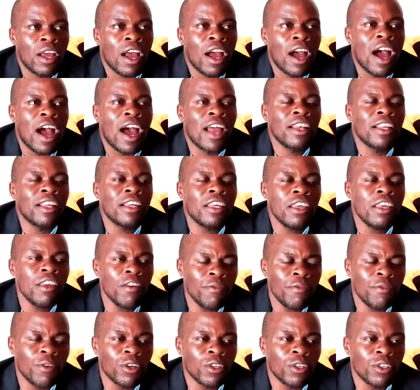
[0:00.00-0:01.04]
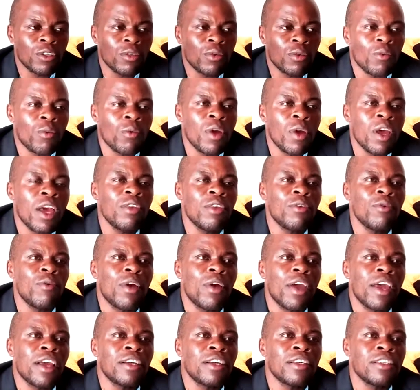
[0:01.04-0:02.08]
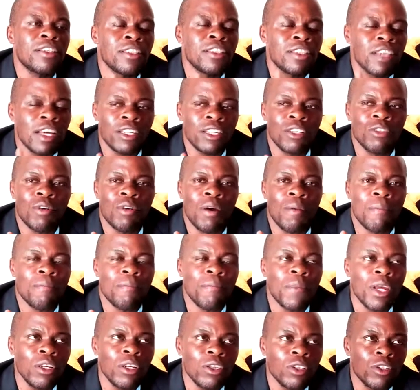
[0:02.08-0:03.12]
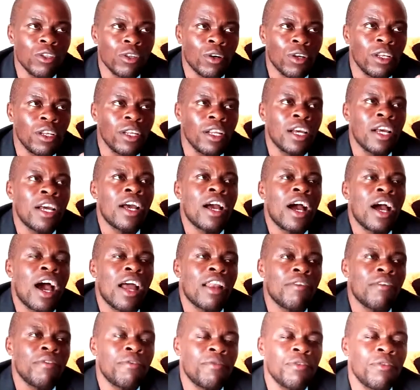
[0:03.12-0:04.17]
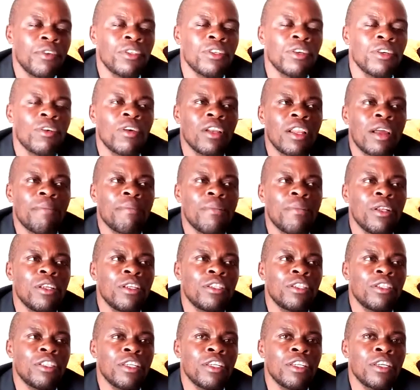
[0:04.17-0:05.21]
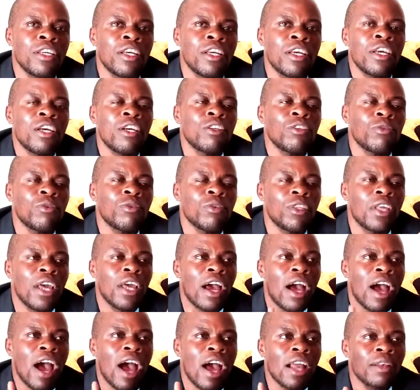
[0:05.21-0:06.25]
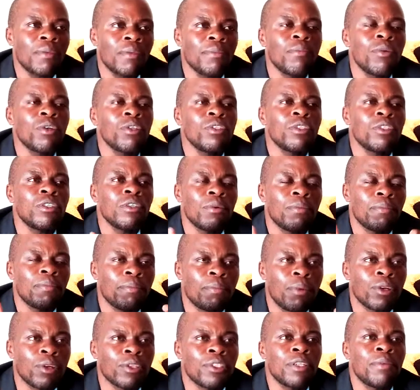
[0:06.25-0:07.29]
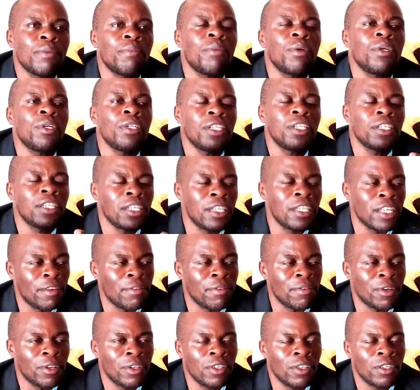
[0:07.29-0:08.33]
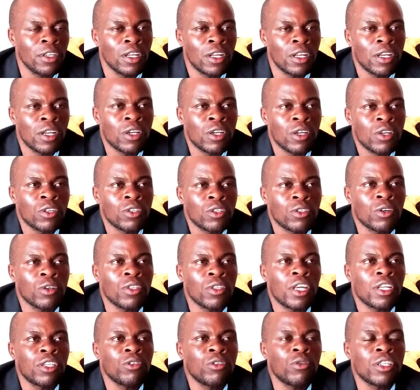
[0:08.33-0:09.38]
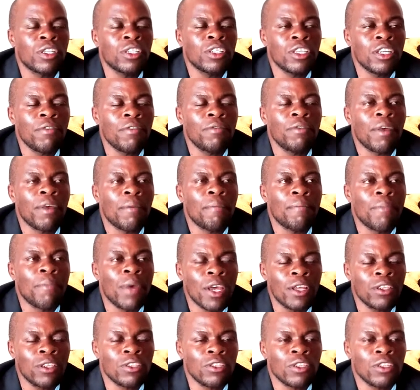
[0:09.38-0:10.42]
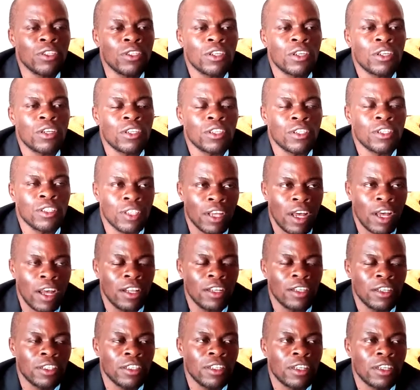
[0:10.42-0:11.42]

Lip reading: And effort, where you exert your mental and physical ability to the utmost possible level so that you achieve the best result